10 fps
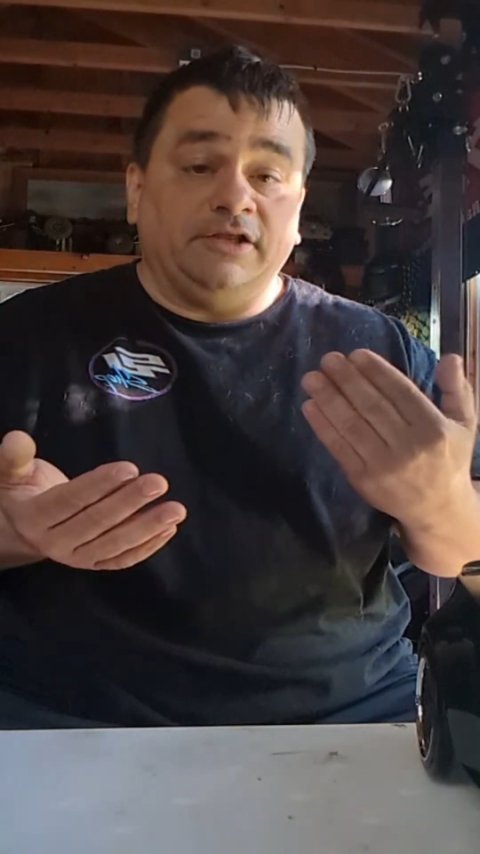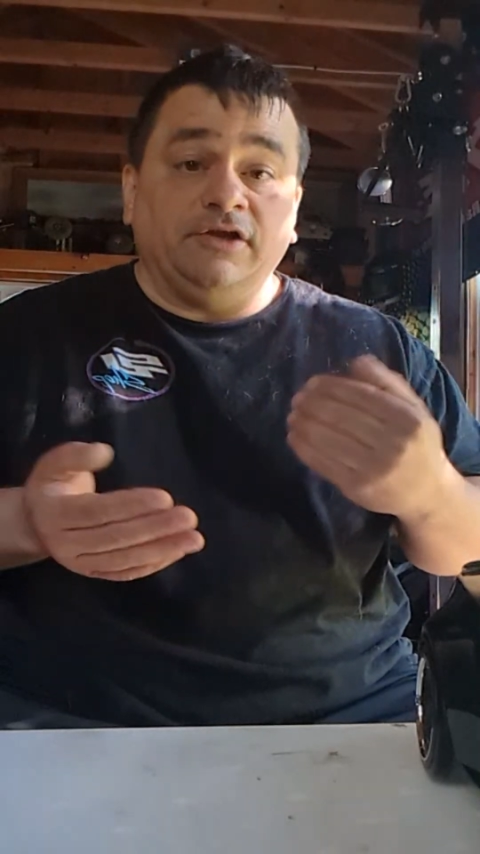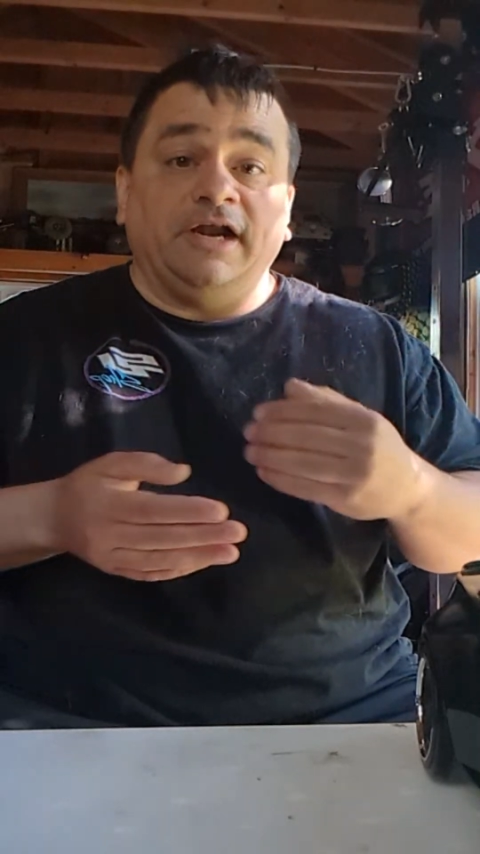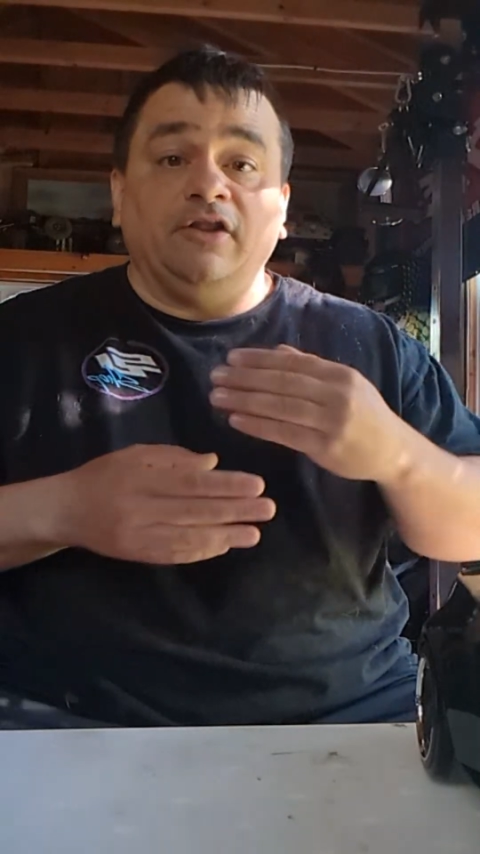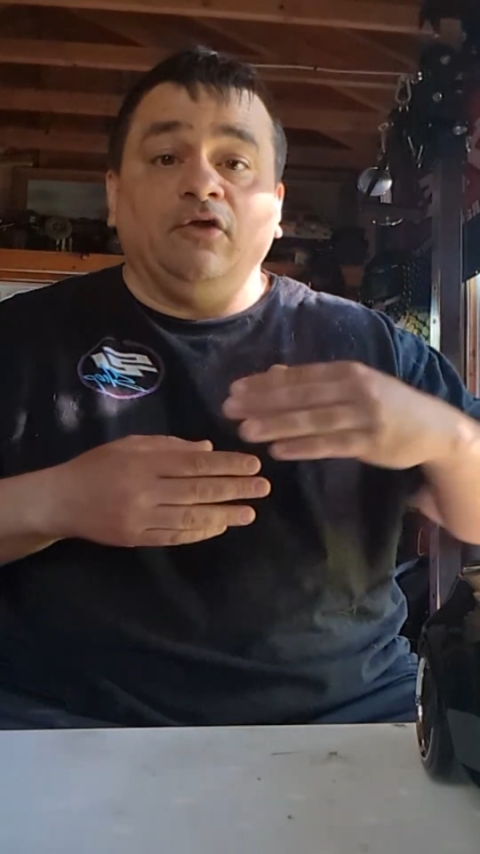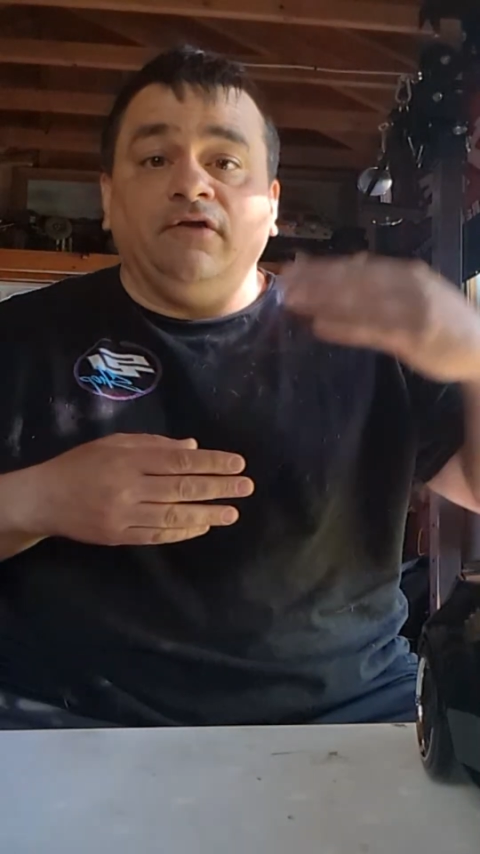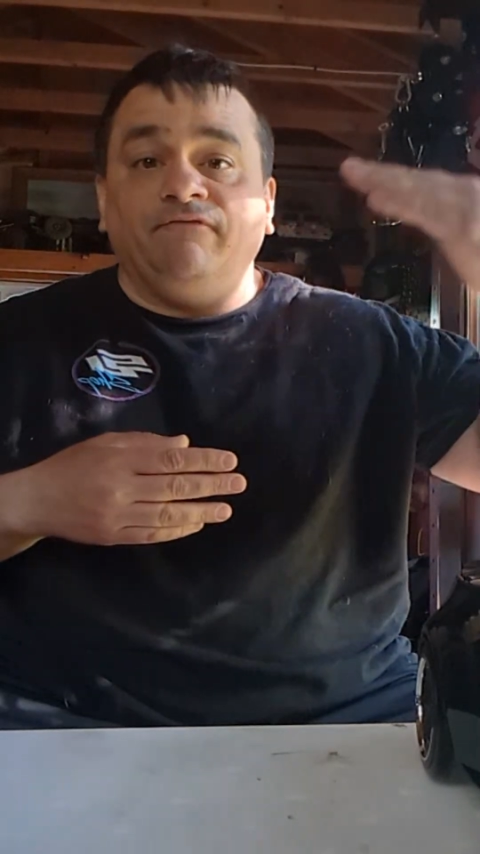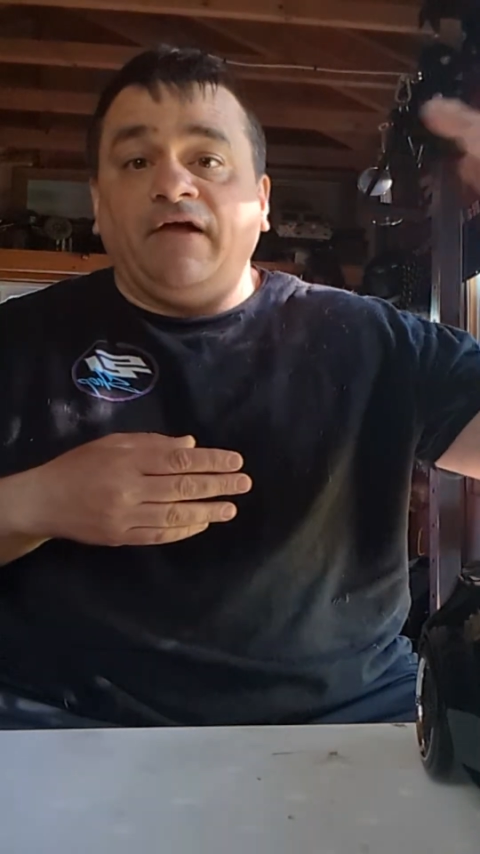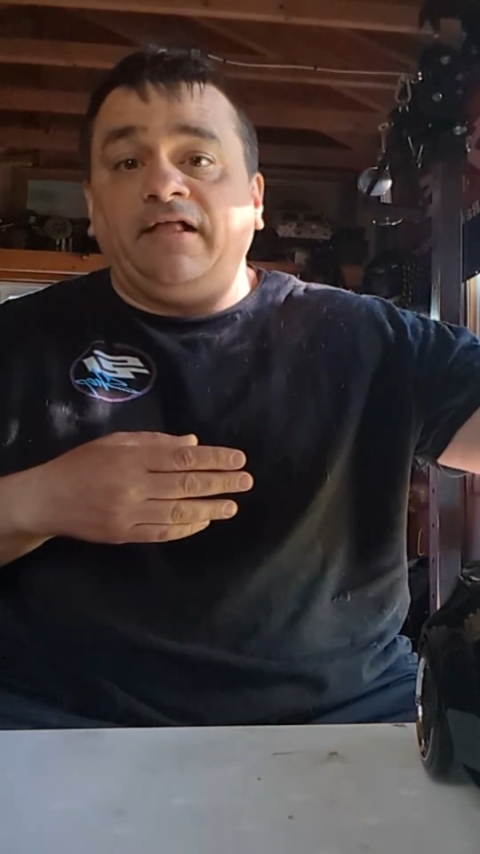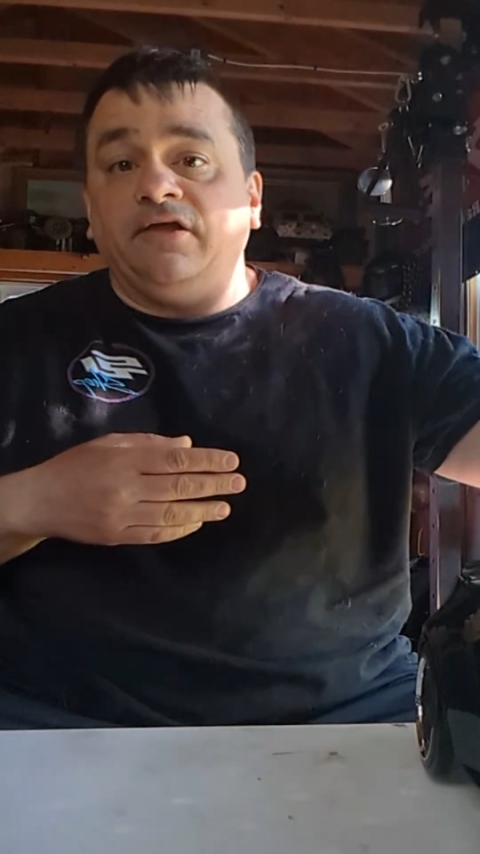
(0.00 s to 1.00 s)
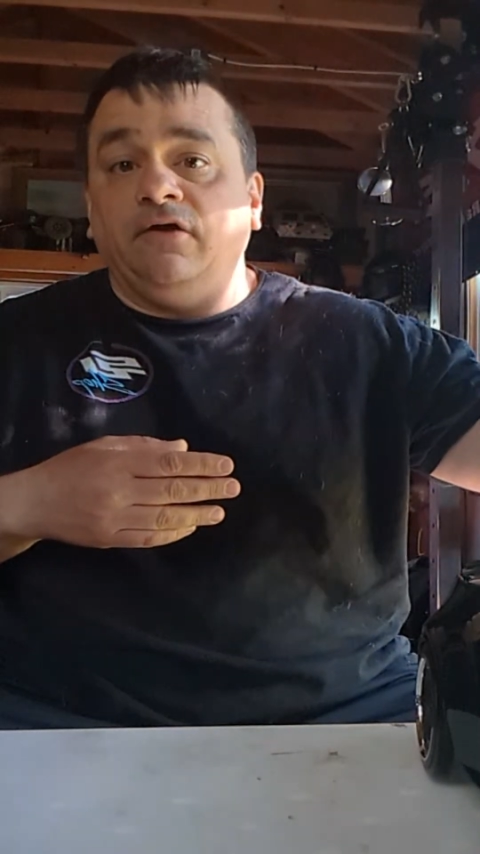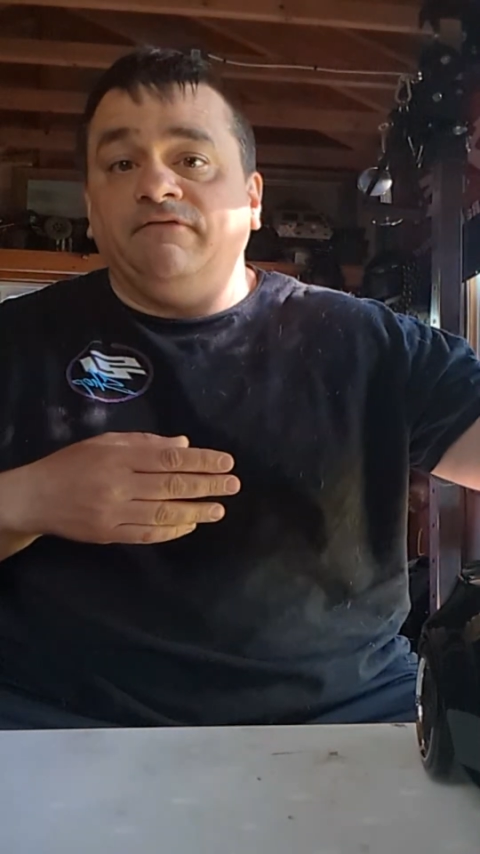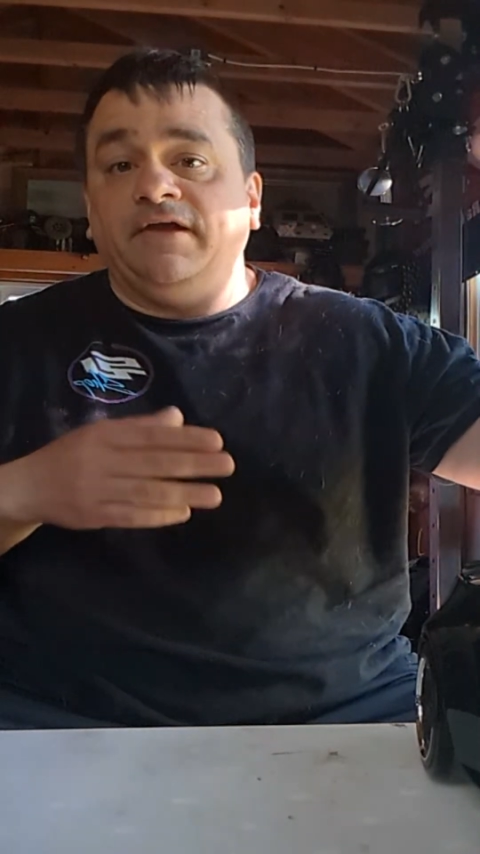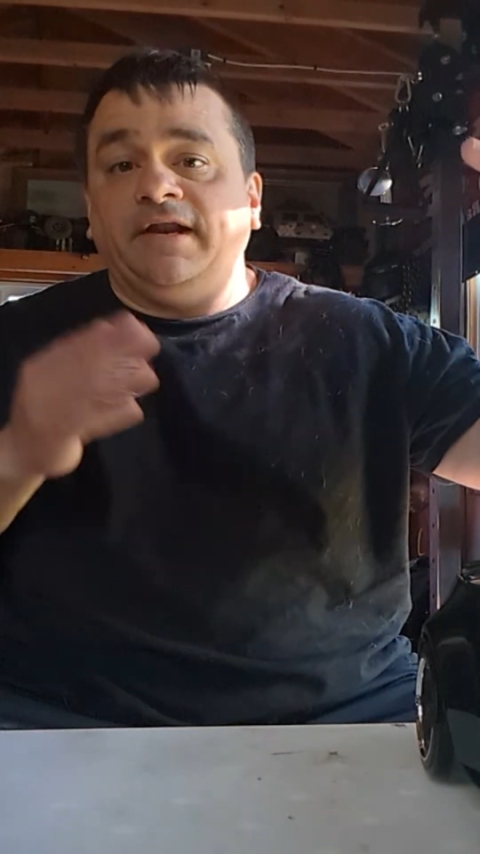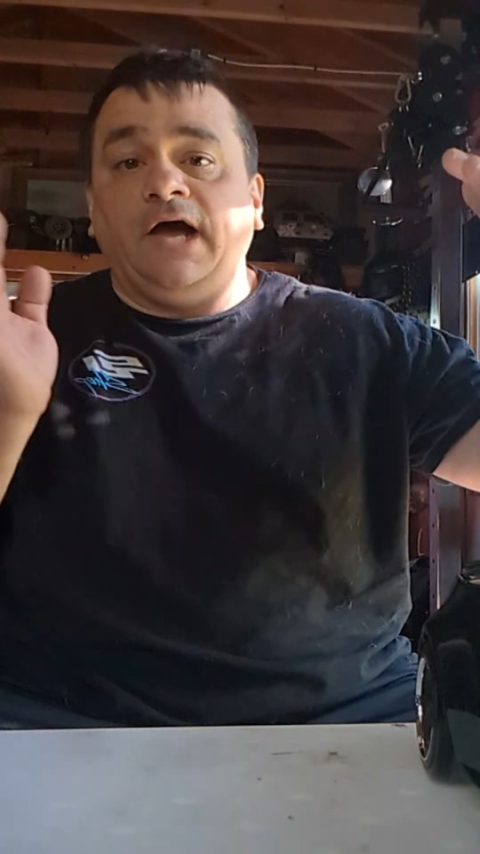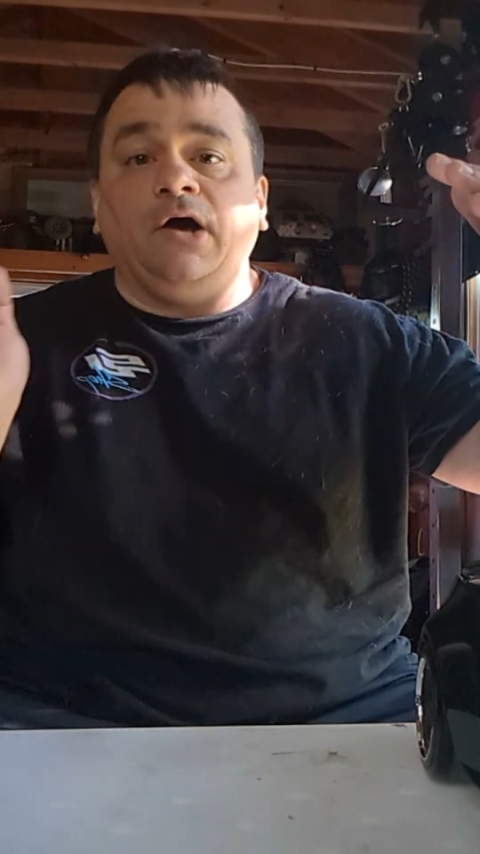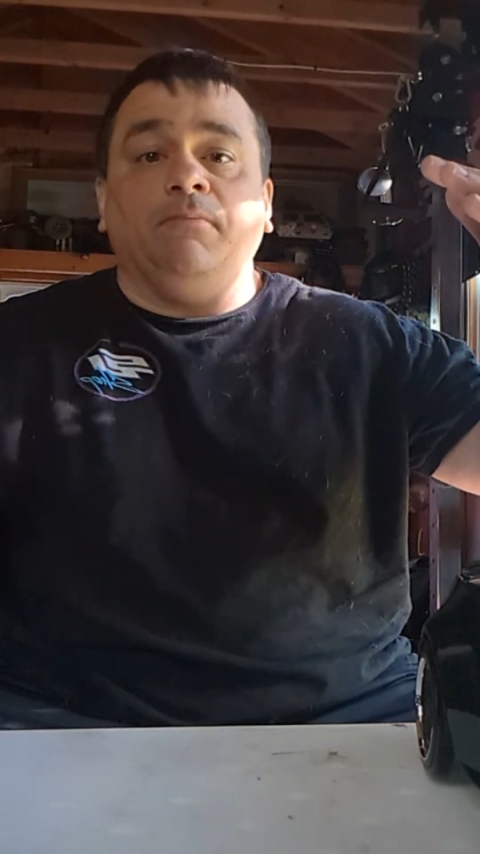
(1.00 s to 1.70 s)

You got to know the value of it and how